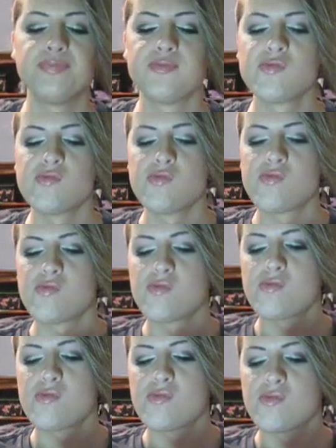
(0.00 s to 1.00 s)

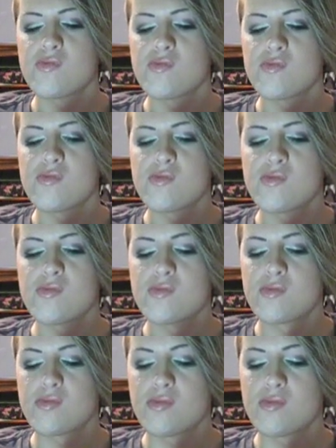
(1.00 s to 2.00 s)

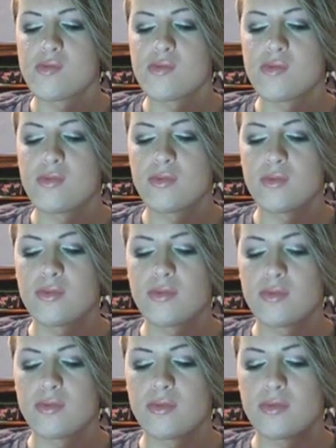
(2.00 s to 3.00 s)

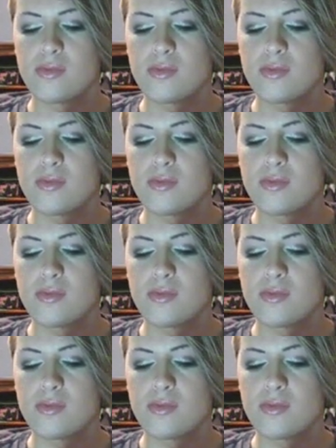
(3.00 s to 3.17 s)
[no speech]